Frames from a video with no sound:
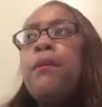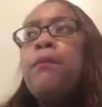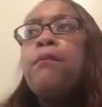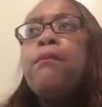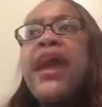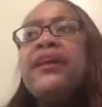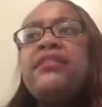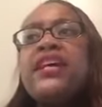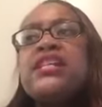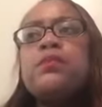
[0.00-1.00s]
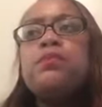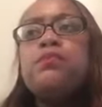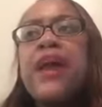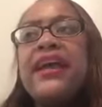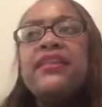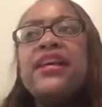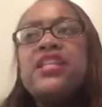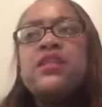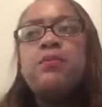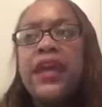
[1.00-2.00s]
make this, make
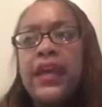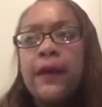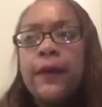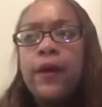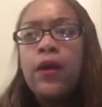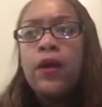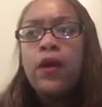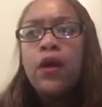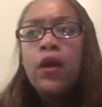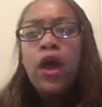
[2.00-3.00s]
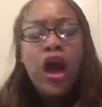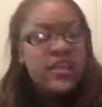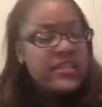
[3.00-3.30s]
this be a